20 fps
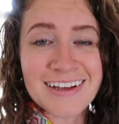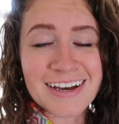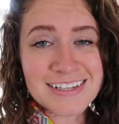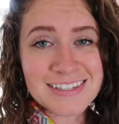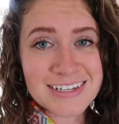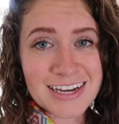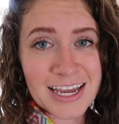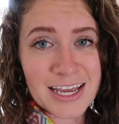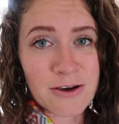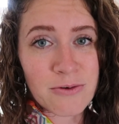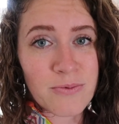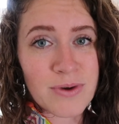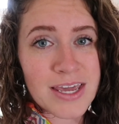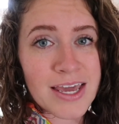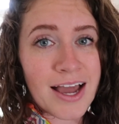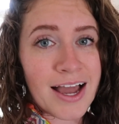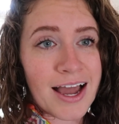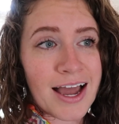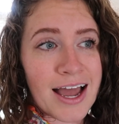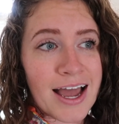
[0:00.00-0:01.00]
Last night we
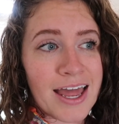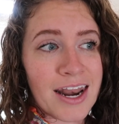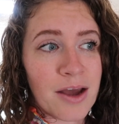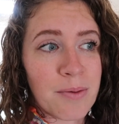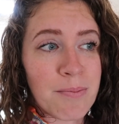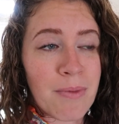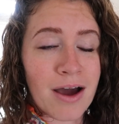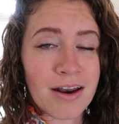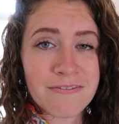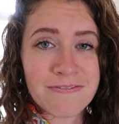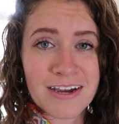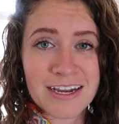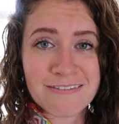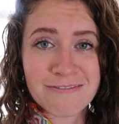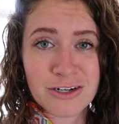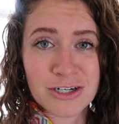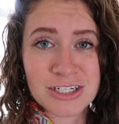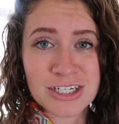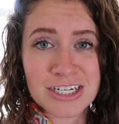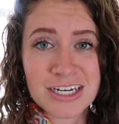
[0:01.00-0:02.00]
had a modified
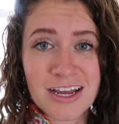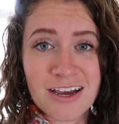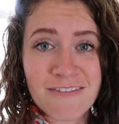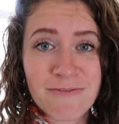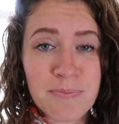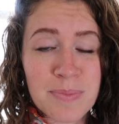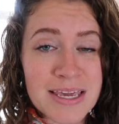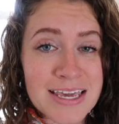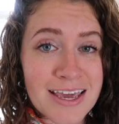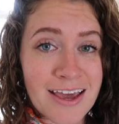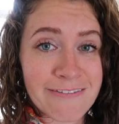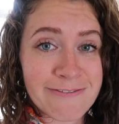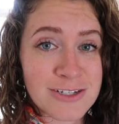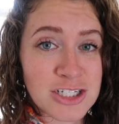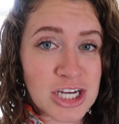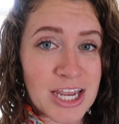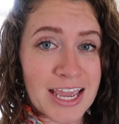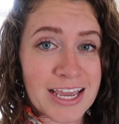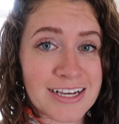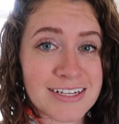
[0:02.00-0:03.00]
version of P.F.
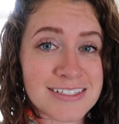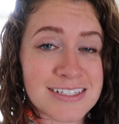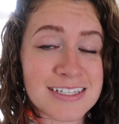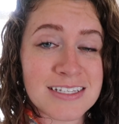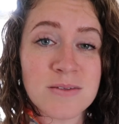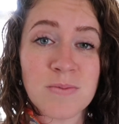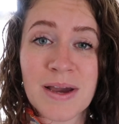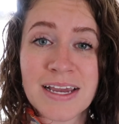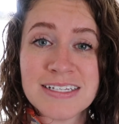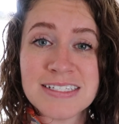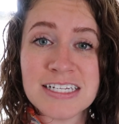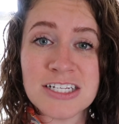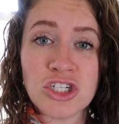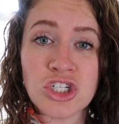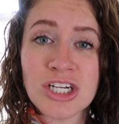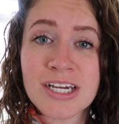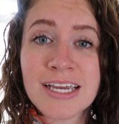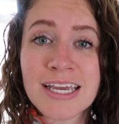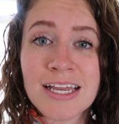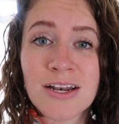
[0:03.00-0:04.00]
Chang's spicy
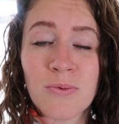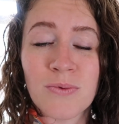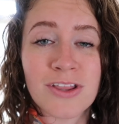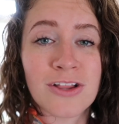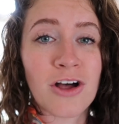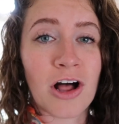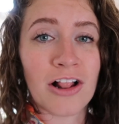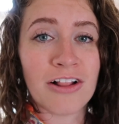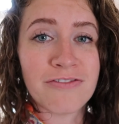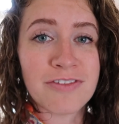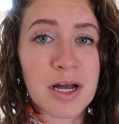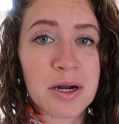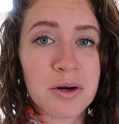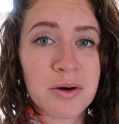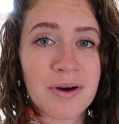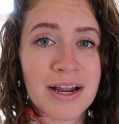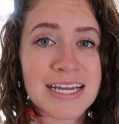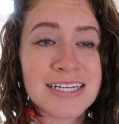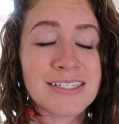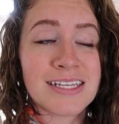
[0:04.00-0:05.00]
chicken with cauliflower
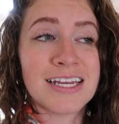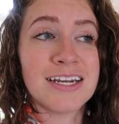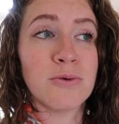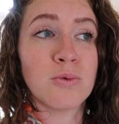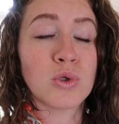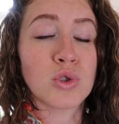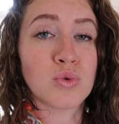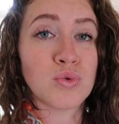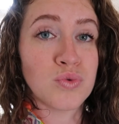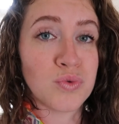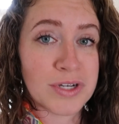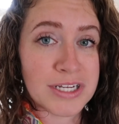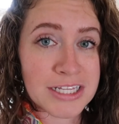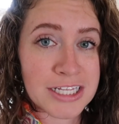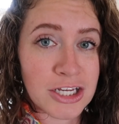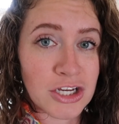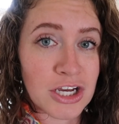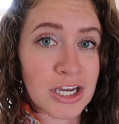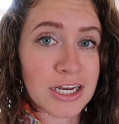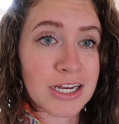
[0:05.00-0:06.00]
rice, and it was
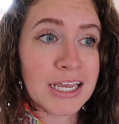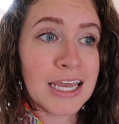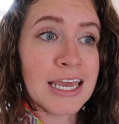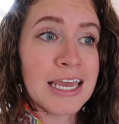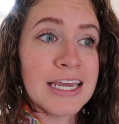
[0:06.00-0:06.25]
really good.